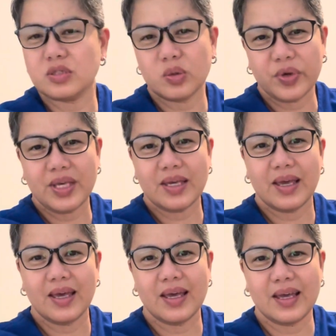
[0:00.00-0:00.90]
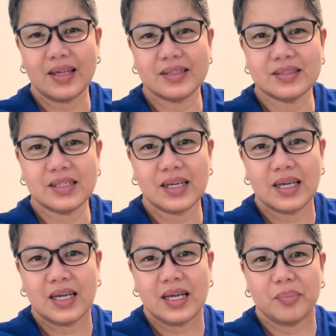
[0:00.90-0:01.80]
the weekend,
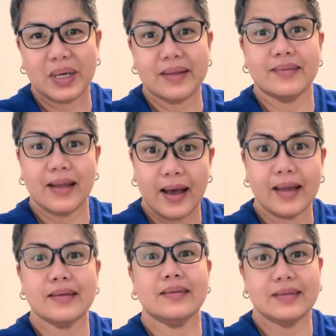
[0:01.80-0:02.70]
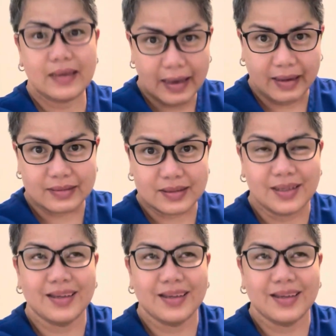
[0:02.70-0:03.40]
but not yet.